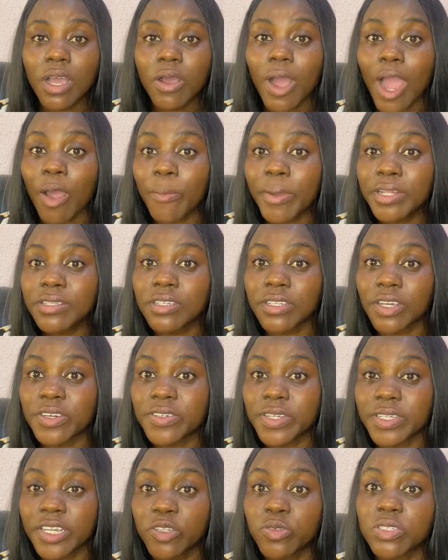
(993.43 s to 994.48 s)
I went to the
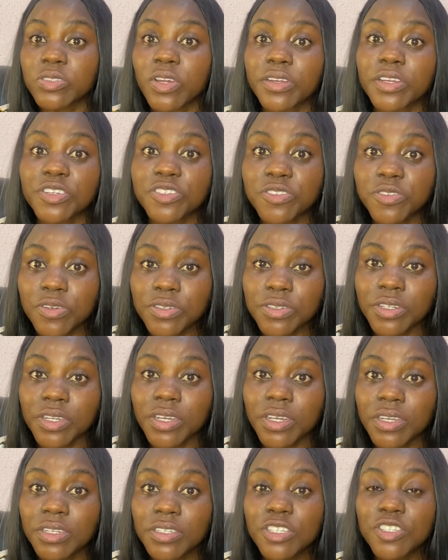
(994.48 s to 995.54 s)
hospital, it was on a Sunday.
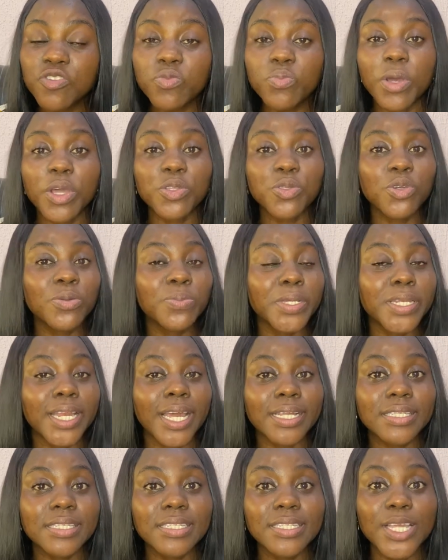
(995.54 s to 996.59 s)
This woman told me
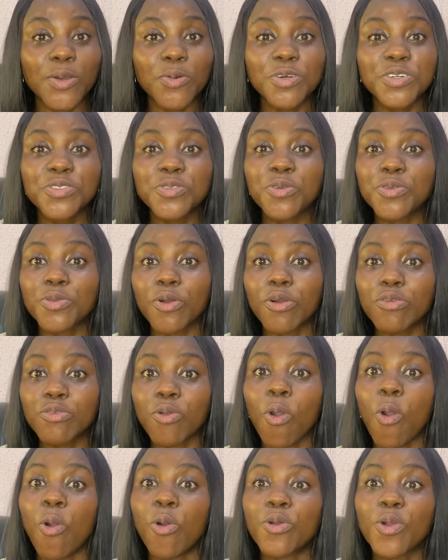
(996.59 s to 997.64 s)
that there was no doctor
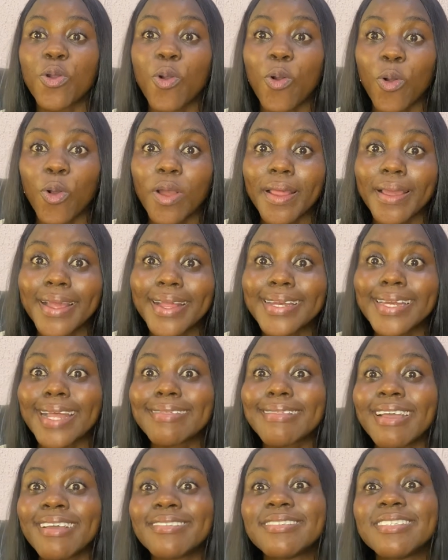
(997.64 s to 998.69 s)
on call, that
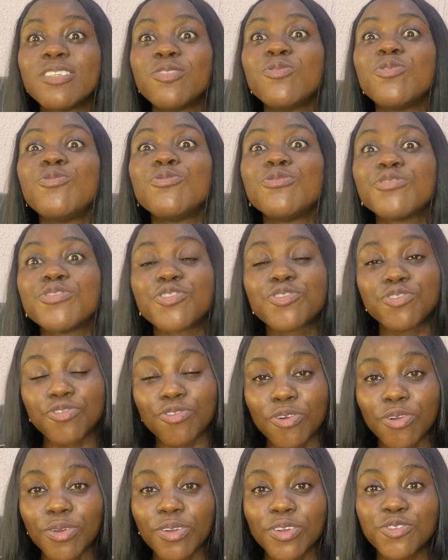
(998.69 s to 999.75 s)
I still look
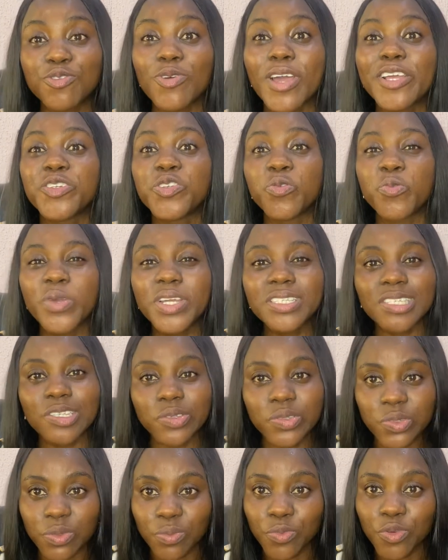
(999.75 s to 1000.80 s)
strong, so I should wait till
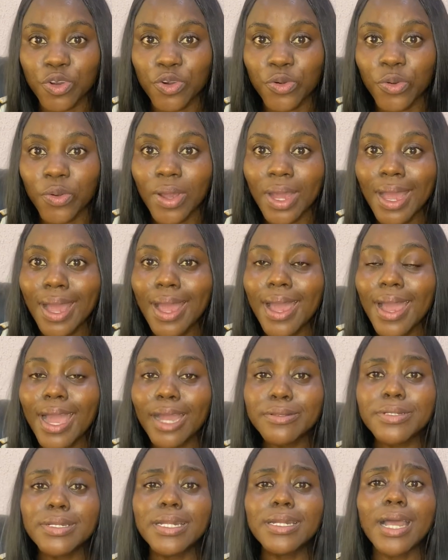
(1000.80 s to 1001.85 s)
tomorrow. I
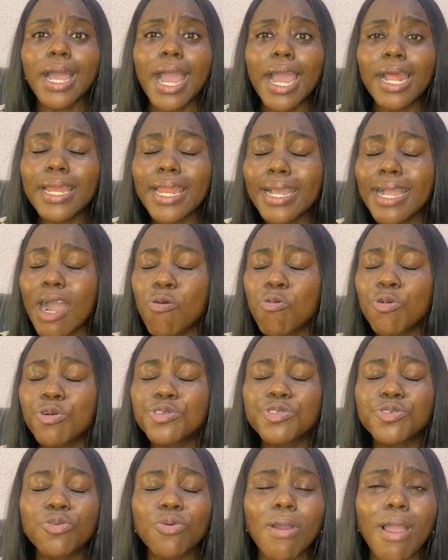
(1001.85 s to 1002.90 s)
felt like that, like I was
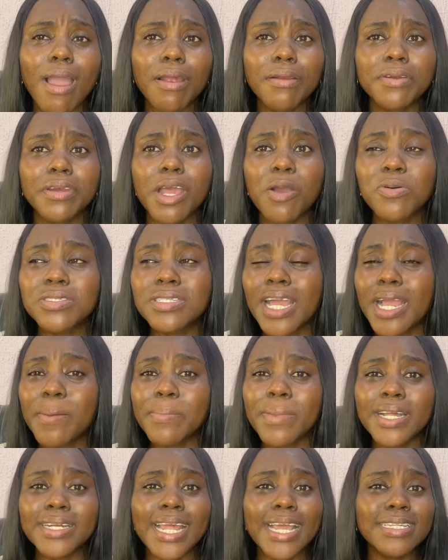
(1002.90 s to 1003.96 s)
so angry. I was like,
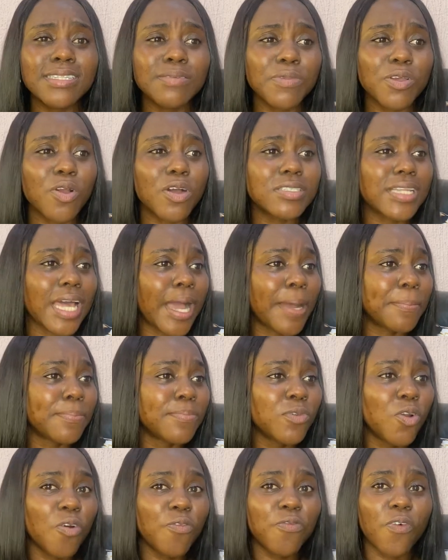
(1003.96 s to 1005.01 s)
man, is it because I'm
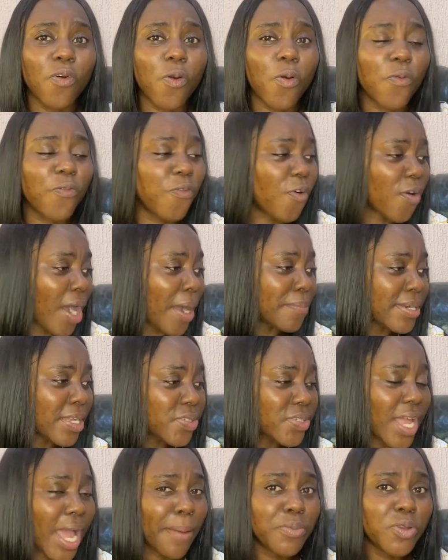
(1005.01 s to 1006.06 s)
not
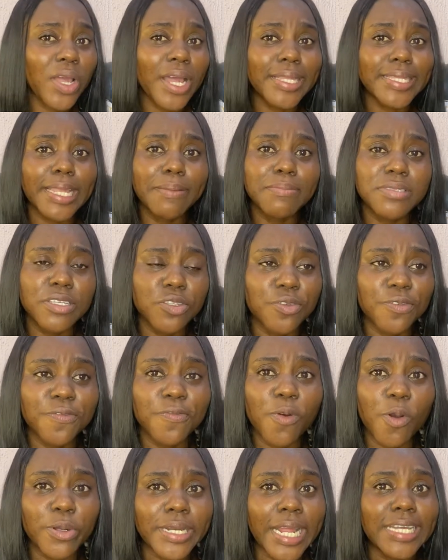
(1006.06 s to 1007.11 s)
attempting to
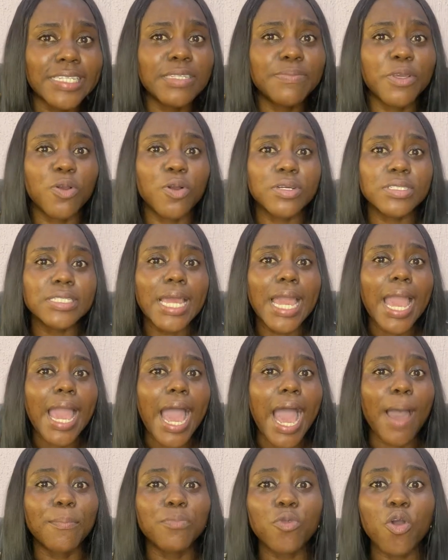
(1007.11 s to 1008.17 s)
fall down? Is it because
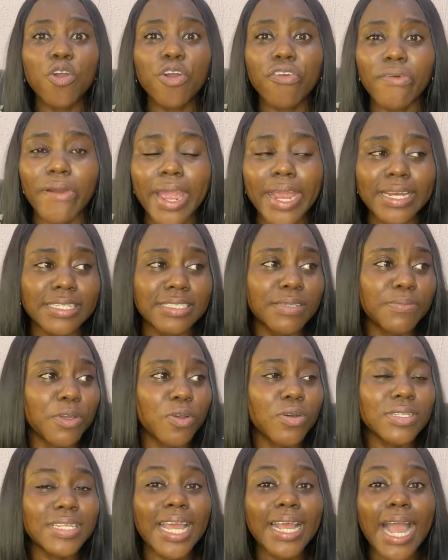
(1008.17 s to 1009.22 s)
I'm not crying? Is it
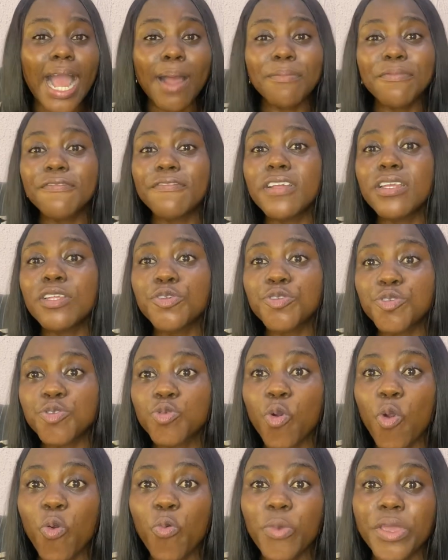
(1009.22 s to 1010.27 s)
because, like, I'm feeling
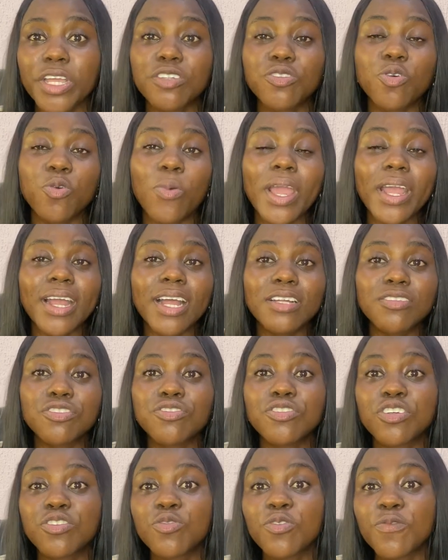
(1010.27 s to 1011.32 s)
so weak? So why can't you
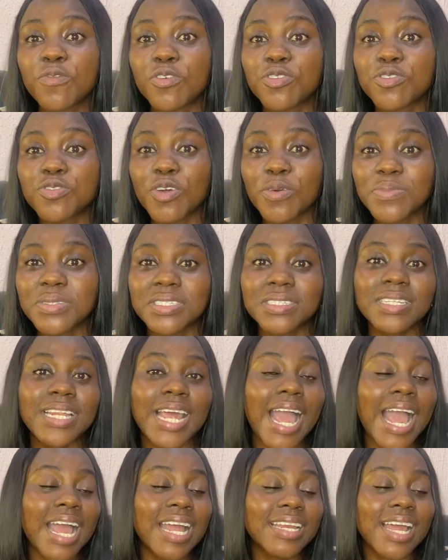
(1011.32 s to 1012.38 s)
just look for something? Say that,
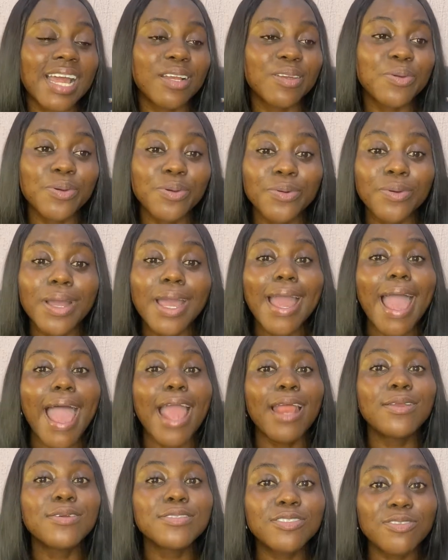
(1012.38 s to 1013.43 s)
ah, that, no, I
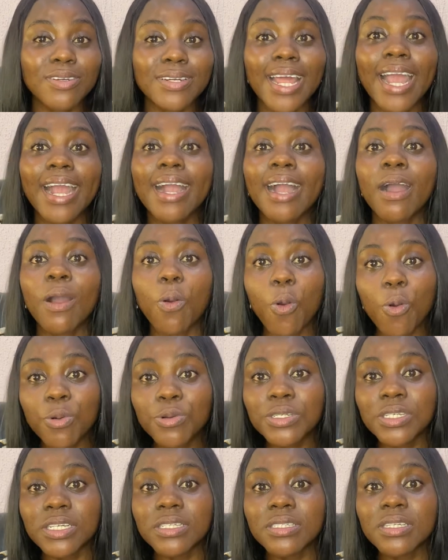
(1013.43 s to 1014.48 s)
look strong, I can
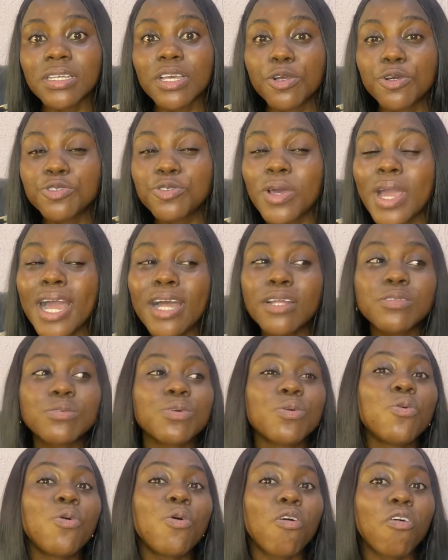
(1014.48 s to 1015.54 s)
hold it. So I had to
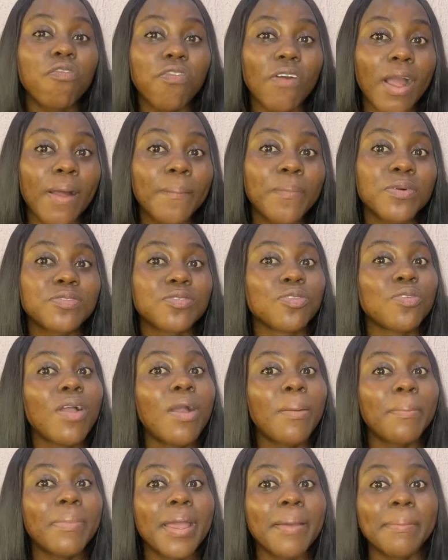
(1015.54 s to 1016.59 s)
go off campus to go
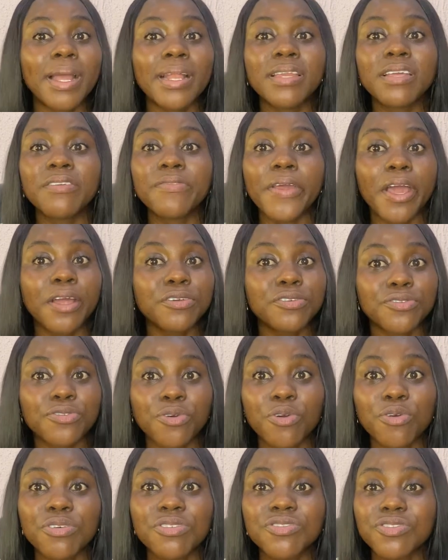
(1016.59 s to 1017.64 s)
and buy malaria
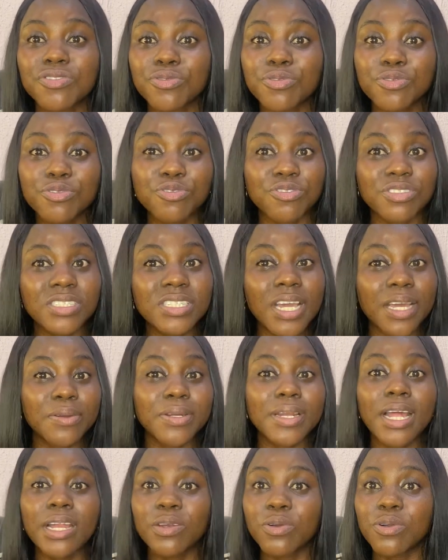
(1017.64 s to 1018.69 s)
drugs, you know, to see
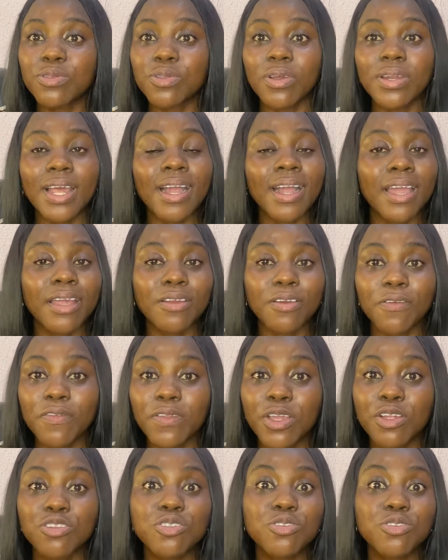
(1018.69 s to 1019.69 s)
another doctor, that kind of thing.